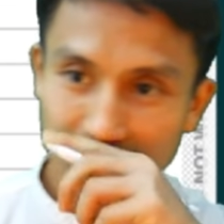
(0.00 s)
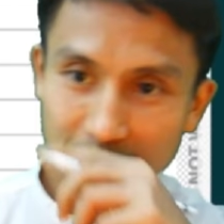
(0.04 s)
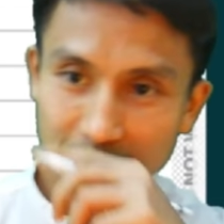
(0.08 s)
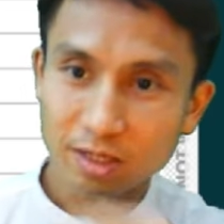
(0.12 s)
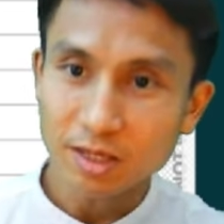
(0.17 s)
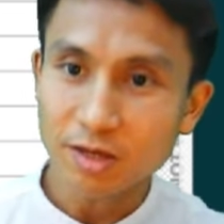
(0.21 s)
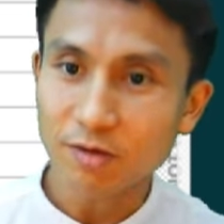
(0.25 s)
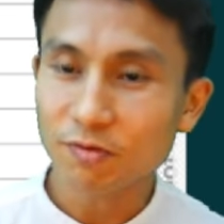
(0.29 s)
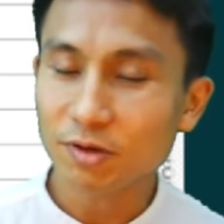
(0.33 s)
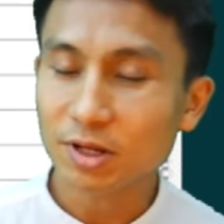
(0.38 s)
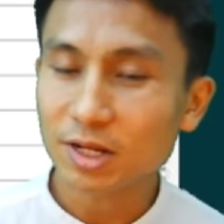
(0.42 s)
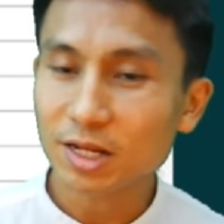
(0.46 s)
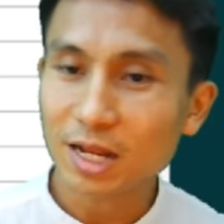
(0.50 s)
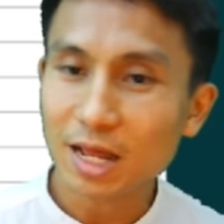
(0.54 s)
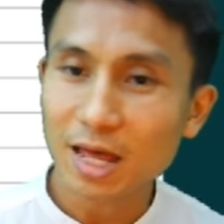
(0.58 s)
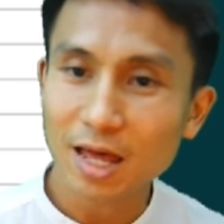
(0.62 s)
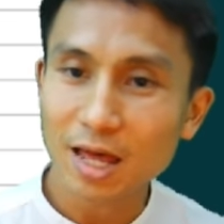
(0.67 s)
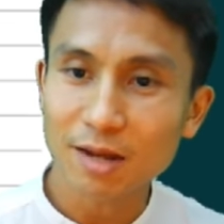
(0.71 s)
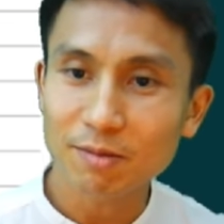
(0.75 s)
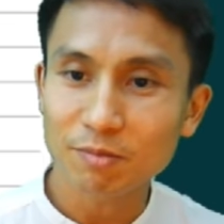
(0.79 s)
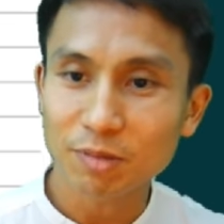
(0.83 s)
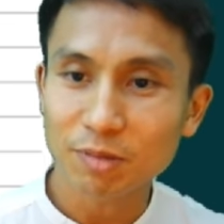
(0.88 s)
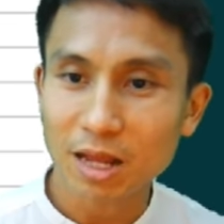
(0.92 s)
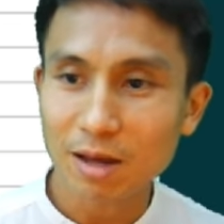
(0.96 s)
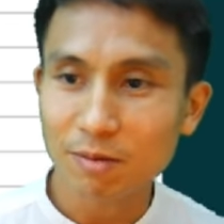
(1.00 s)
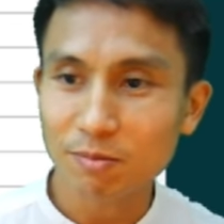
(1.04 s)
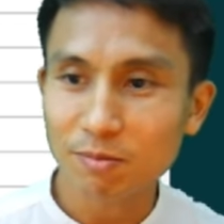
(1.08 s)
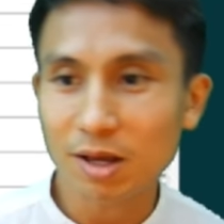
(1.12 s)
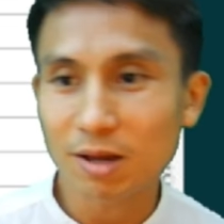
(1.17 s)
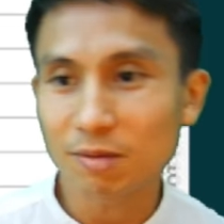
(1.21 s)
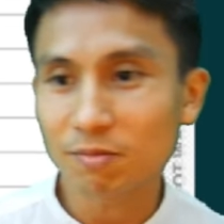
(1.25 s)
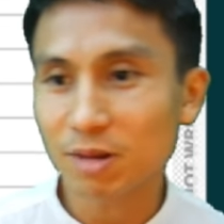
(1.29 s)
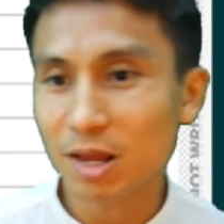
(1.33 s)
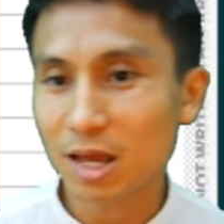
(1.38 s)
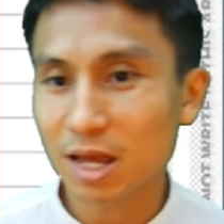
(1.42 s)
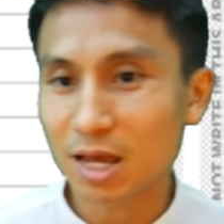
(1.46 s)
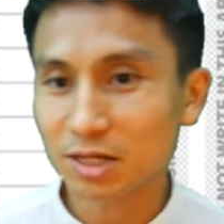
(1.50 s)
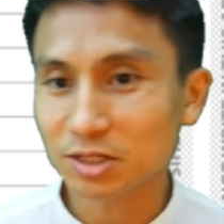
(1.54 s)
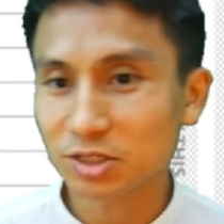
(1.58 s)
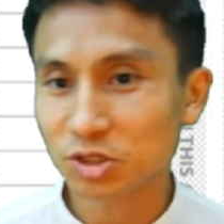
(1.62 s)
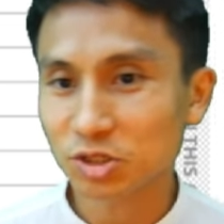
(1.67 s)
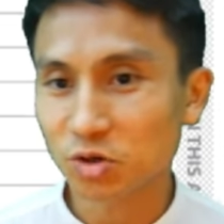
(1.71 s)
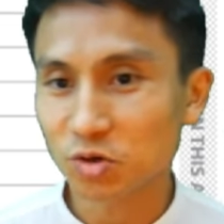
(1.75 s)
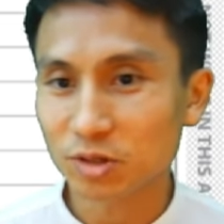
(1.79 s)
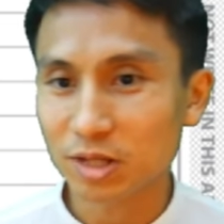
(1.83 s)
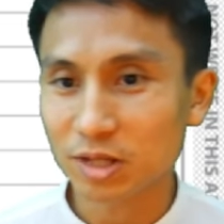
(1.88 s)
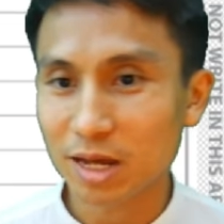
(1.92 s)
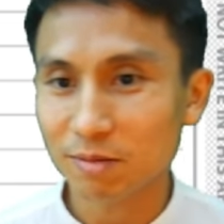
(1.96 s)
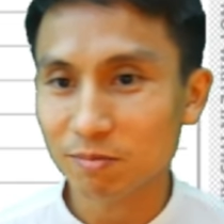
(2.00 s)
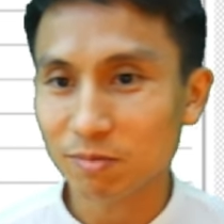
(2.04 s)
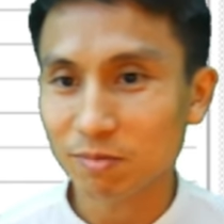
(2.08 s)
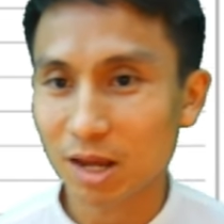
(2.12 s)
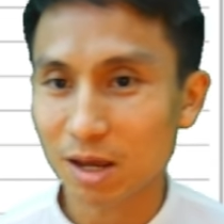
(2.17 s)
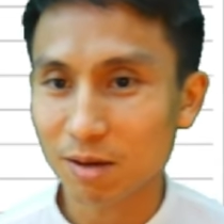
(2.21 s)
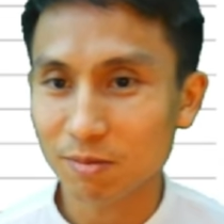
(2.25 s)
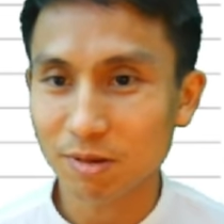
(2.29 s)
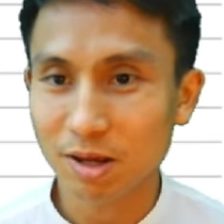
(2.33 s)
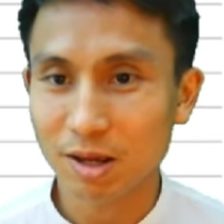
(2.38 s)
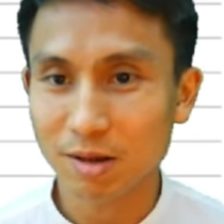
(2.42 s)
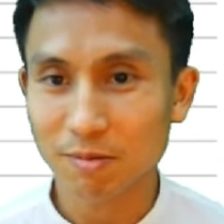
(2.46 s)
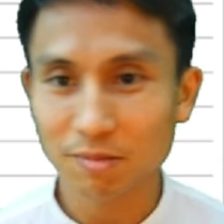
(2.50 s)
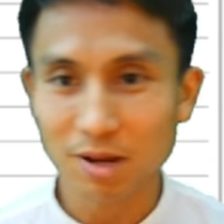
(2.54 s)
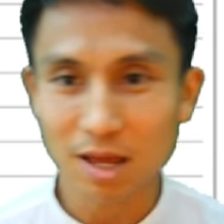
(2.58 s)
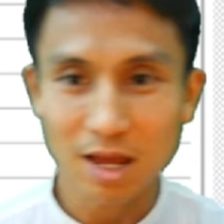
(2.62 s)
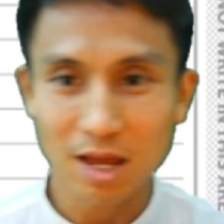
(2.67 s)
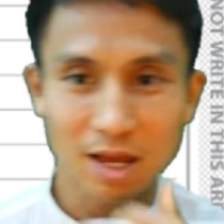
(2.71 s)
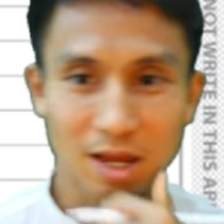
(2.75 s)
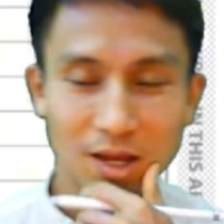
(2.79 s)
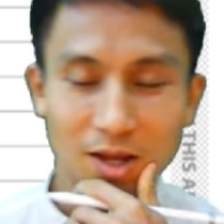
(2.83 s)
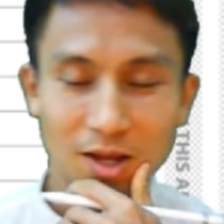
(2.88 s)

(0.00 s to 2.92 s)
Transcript: Given that blah blah blah, show that blah blah blah.